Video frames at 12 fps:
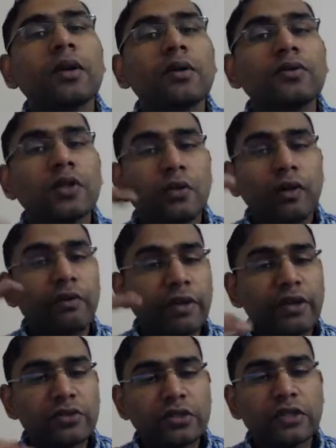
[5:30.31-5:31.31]
So when we
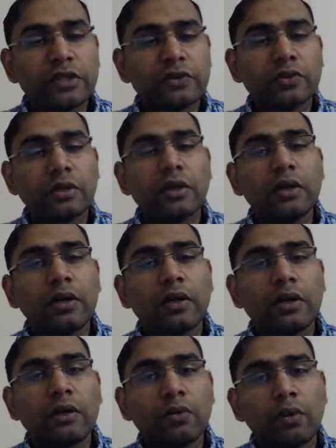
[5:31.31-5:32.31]
use these
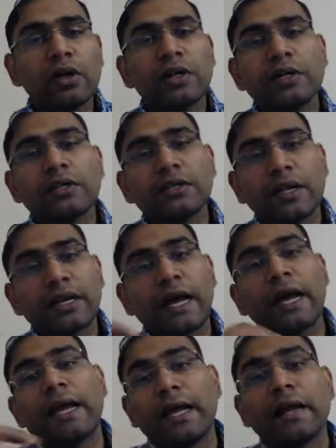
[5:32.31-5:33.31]
words like
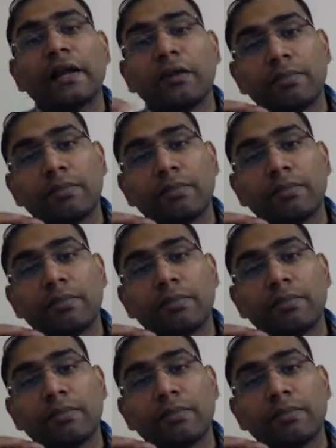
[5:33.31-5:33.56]
I and